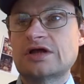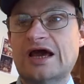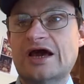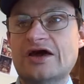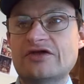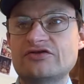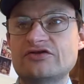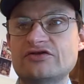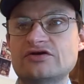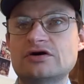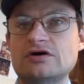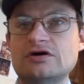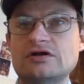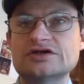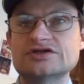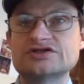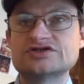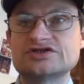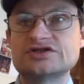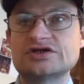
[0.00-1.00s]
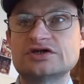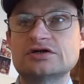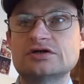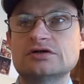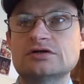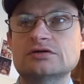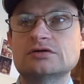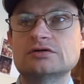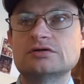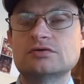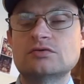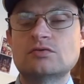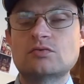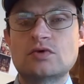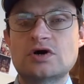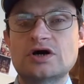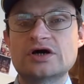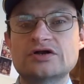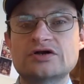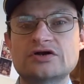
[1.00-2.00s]
ethanol is still
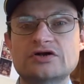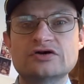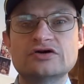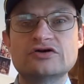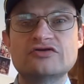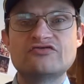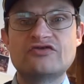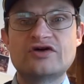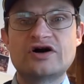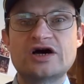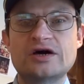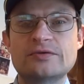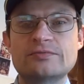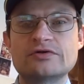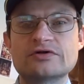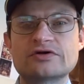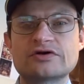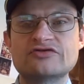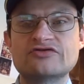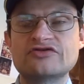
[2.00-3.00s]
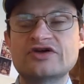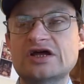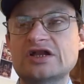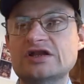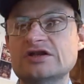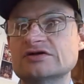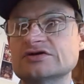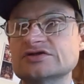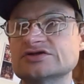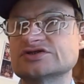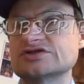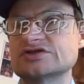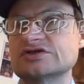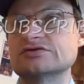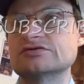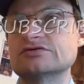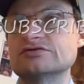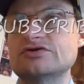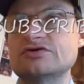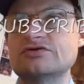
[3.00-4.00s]
one good viable contender,
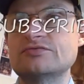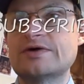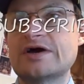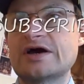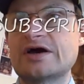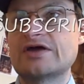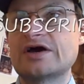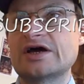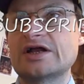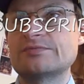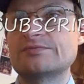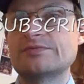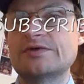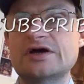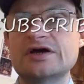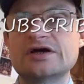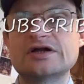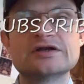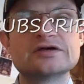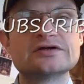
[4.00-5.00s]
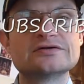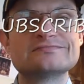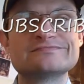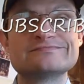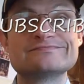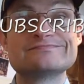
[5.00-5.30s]
so do bear that in mind.